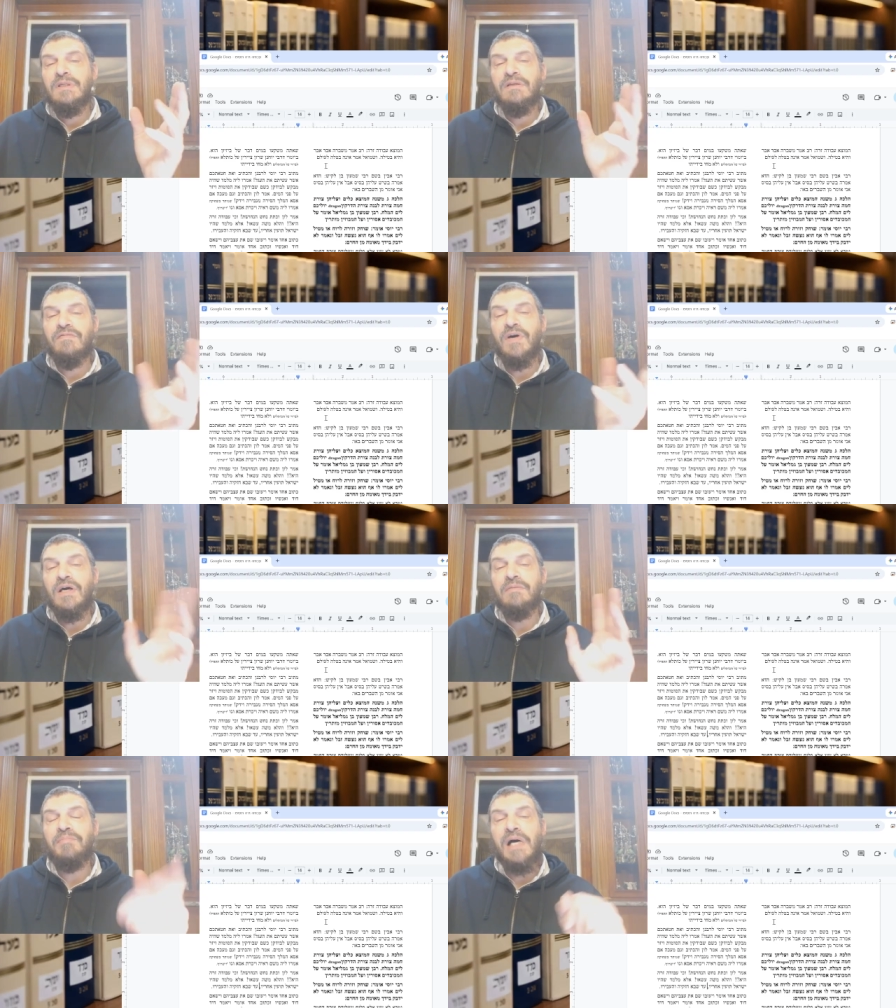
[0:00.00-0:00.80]

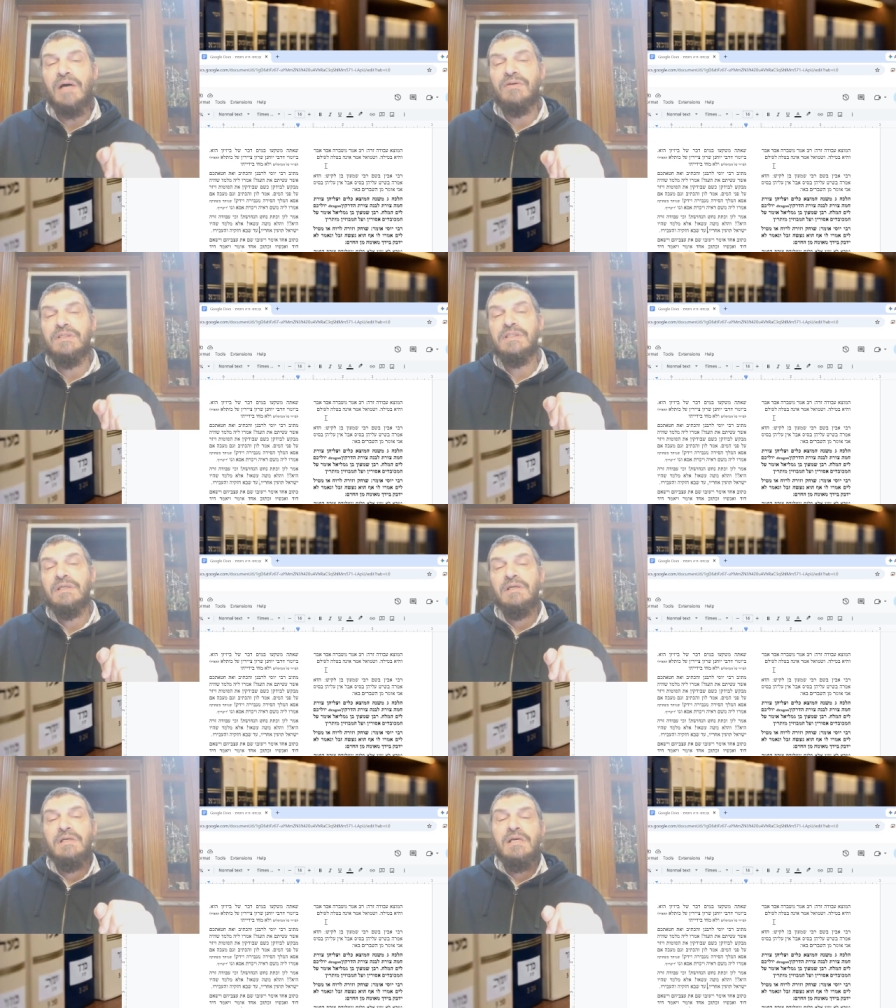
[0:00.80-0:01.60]
divine powers,
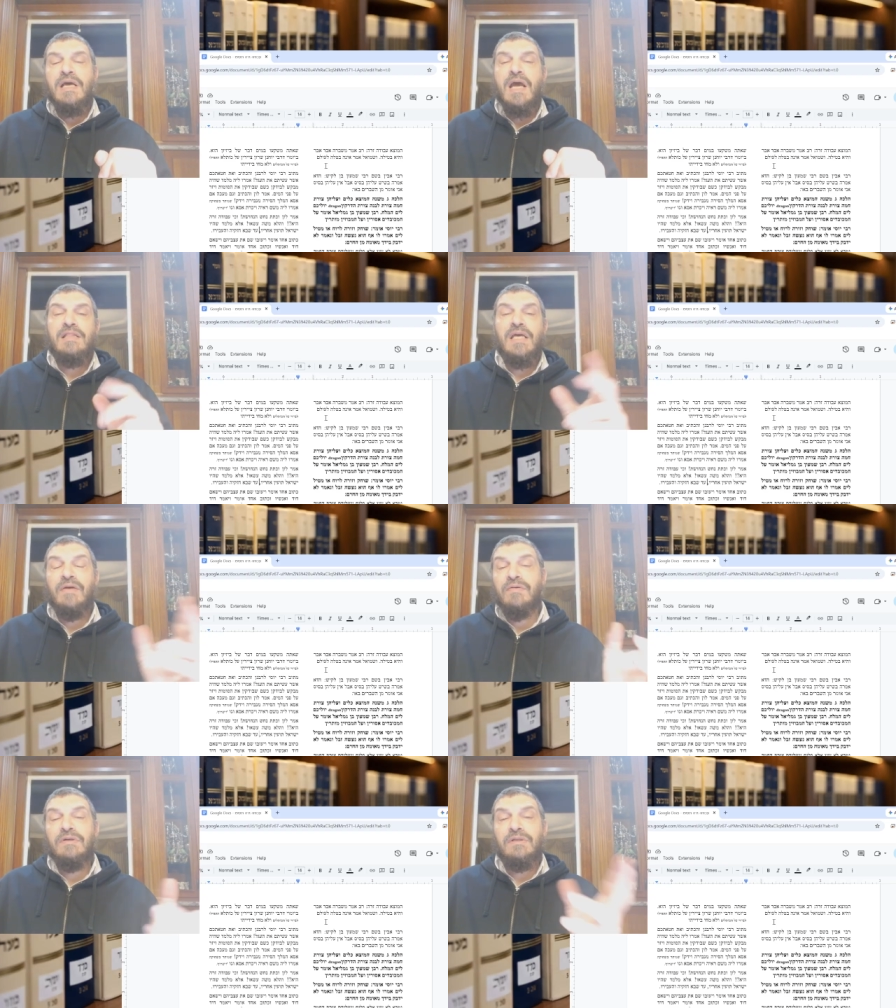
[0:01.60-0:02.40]
and
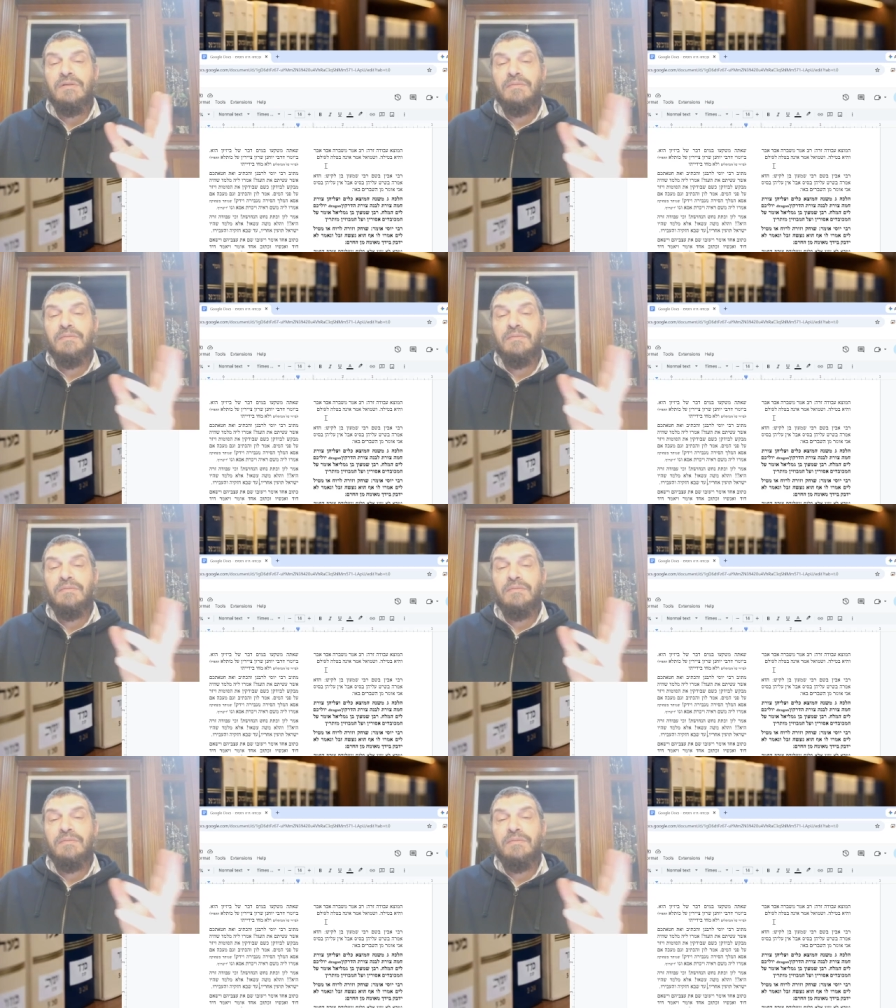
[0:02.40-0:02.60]
they were